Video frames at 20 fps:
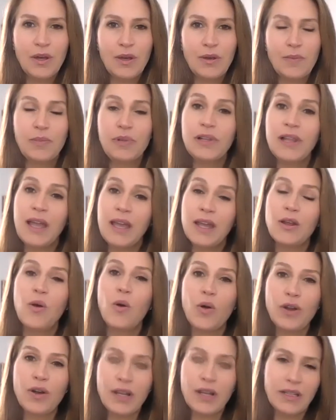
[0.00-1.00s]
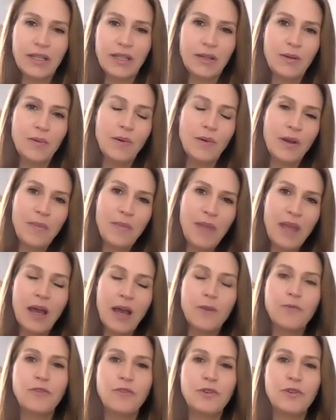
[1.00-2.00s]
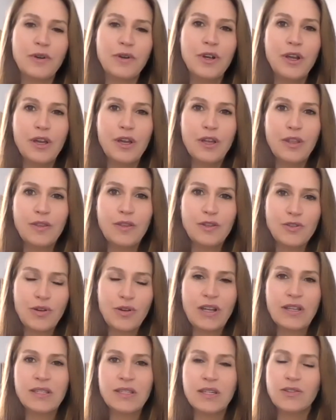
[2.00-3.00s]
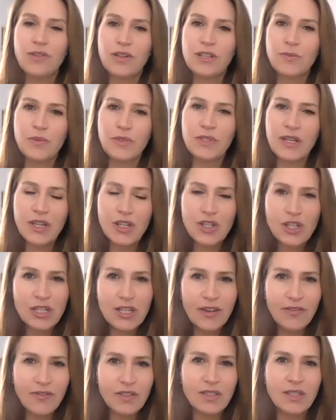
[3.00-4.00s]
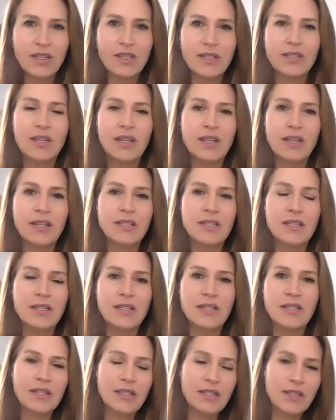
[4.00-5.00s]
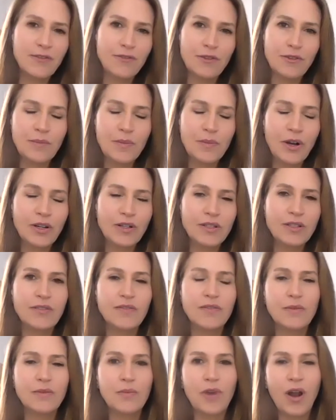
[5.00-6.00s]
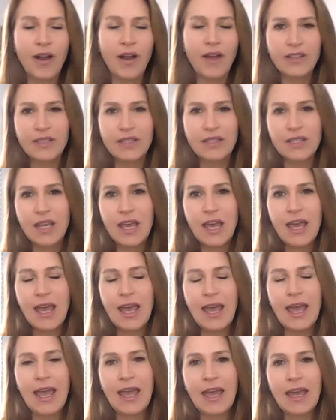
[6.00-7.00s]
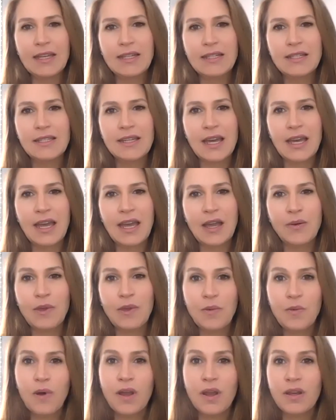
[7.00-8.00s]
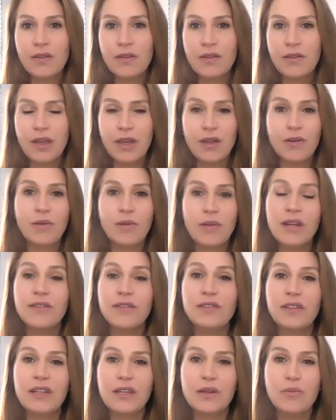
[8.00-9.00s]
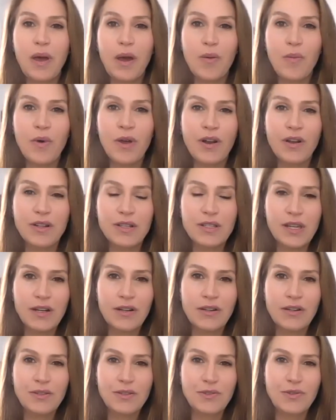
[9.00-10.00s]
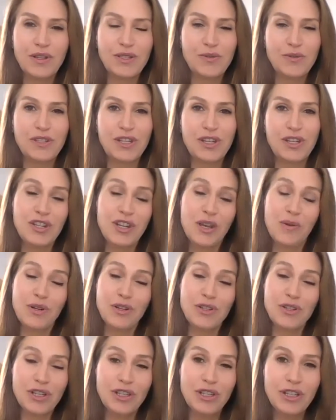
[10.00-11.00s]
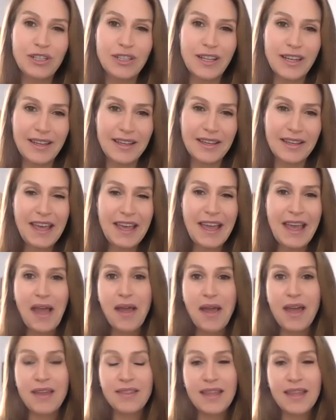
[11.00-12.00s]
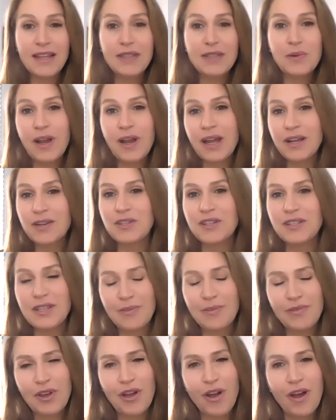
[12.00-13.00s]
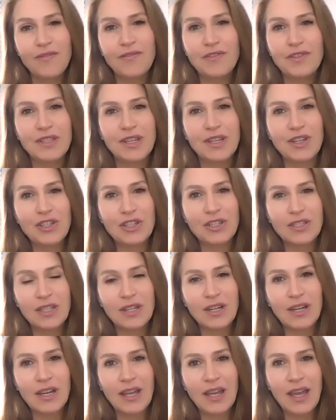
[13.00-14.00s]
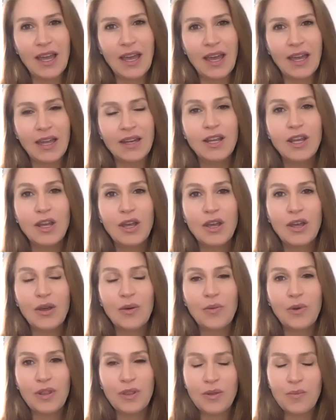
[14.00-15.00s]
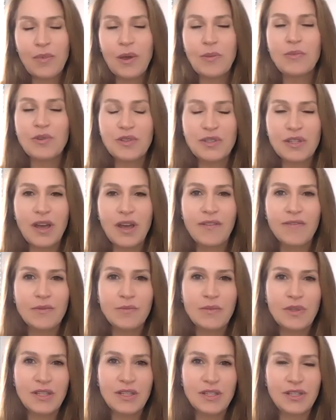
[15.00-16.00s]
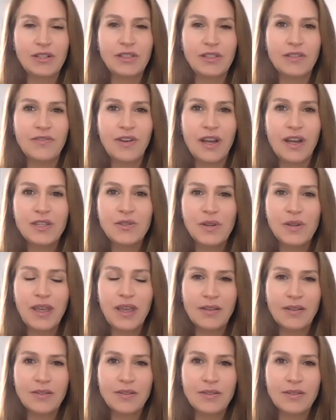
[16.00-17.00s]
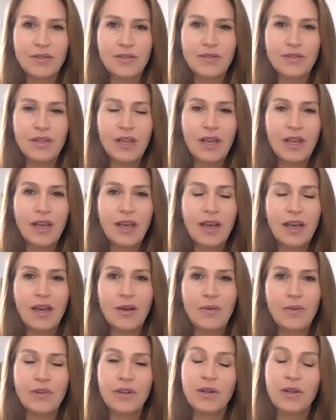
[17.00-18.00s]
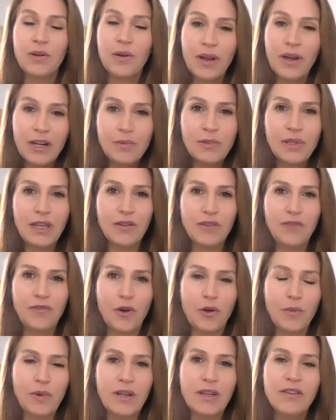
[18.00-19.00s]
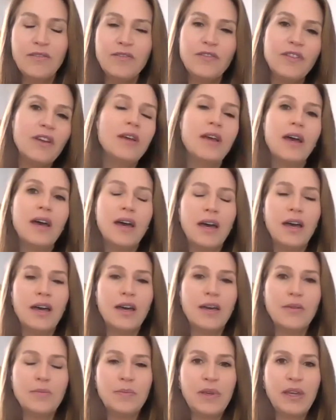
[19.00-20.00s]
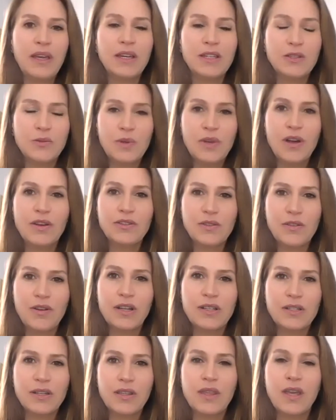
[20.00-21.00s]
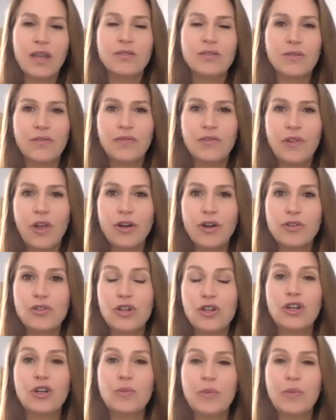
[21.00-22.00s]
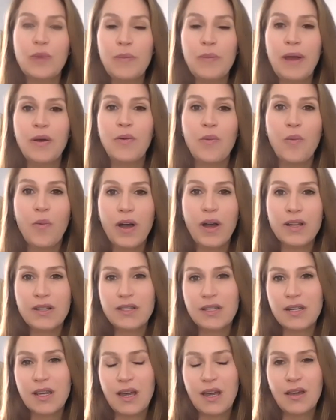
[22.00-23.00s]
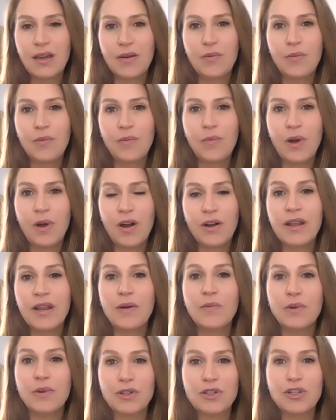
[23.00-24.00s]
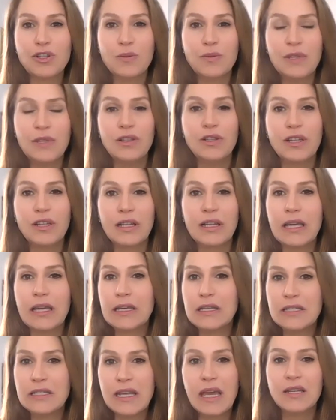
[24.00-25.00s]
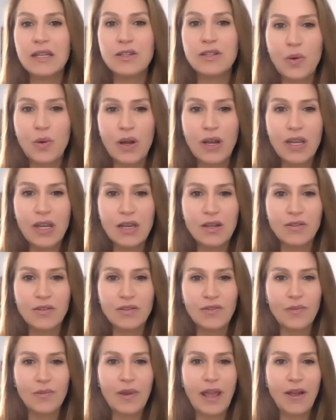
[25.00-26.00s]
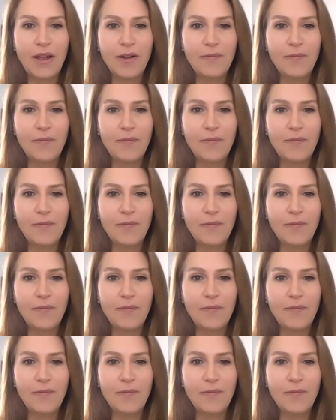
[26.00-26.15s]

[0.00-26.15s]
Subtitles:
plan accordingly. We want to make up for the transit and transportation deficits that exist in different parts of the province. And we want to think creatively about what Ontario's transportation network should look like. And that's where actually some of the conversations that I had with the members of the Ministerial Advisory Council were incredibly informative, because we also got to think sort of long term about what our network should be looking like in 10, 20 years from now.